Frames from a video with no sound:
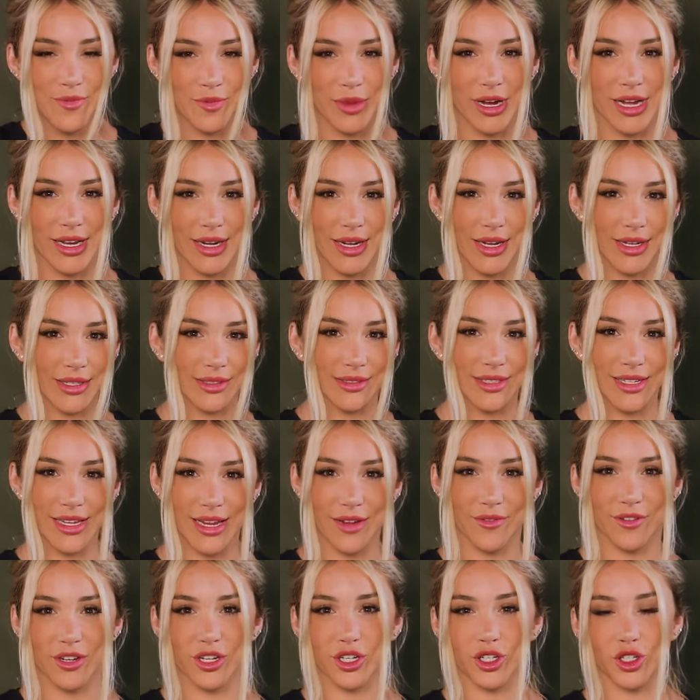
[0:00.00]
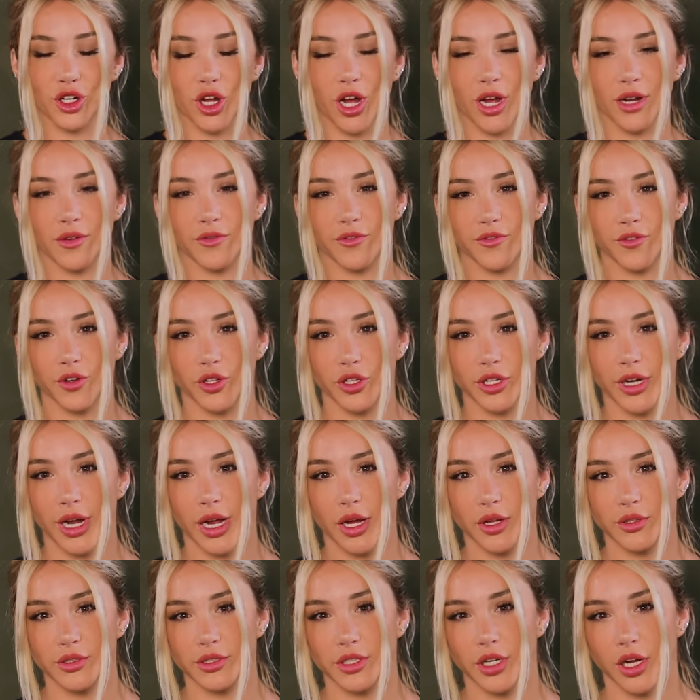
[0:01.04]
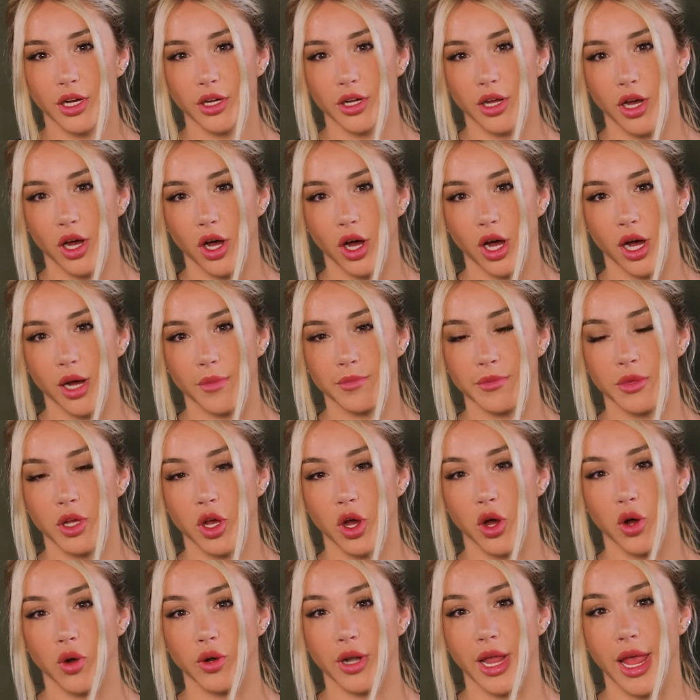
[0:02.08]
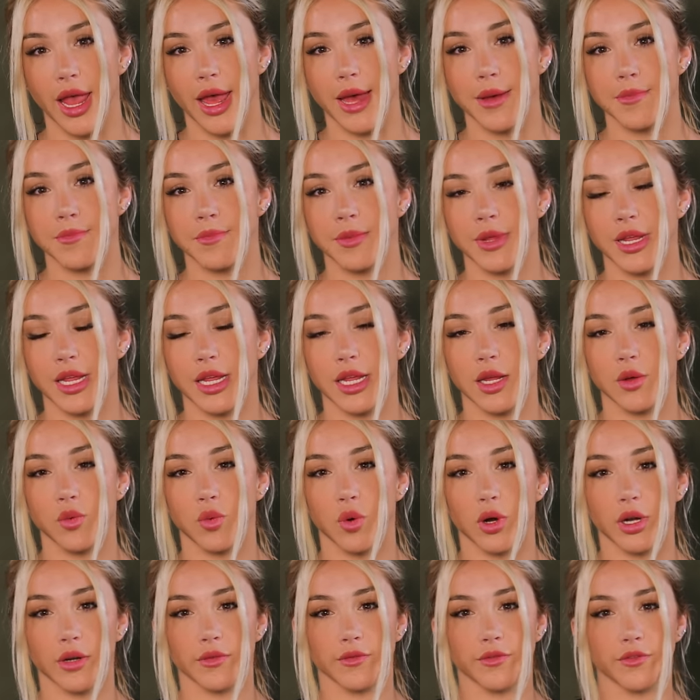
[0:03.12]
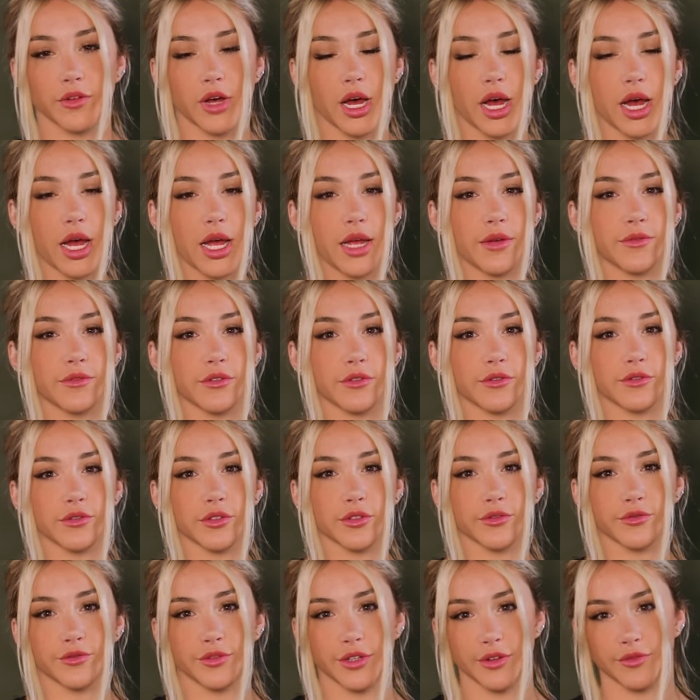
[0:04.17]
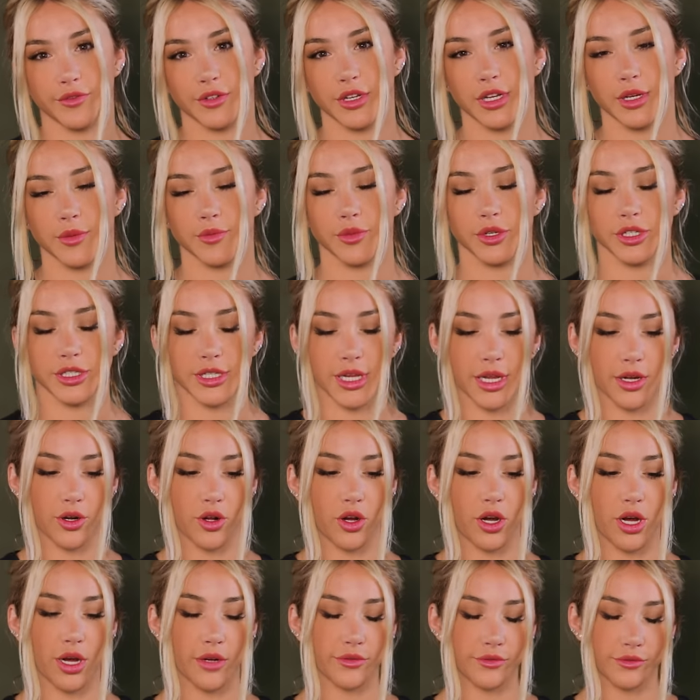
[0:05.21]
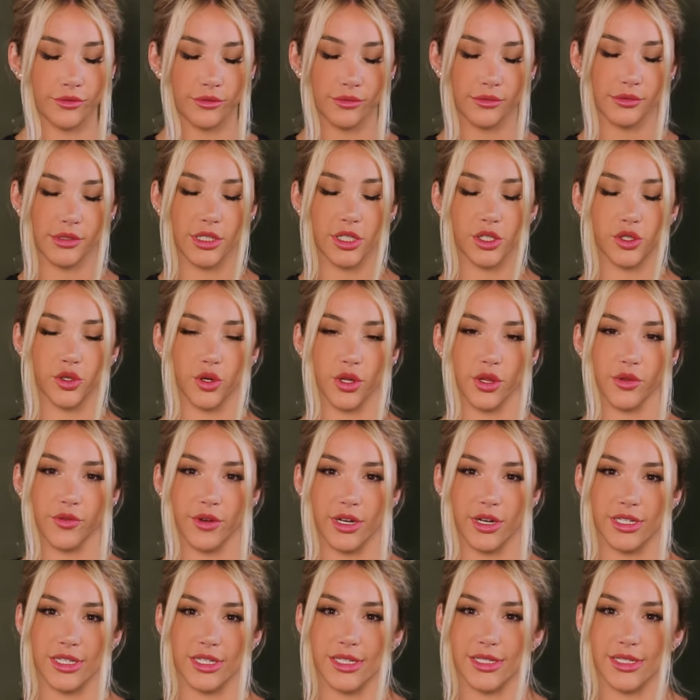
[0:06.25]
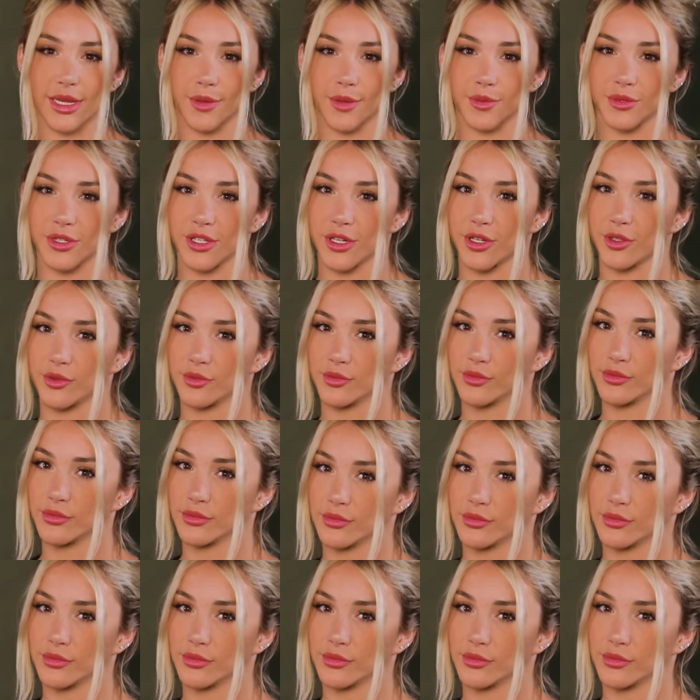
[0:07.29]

But uh, give it a shot. Fullerhealth.com, code MP15 for 15% off. Enjoy the rest of this episode.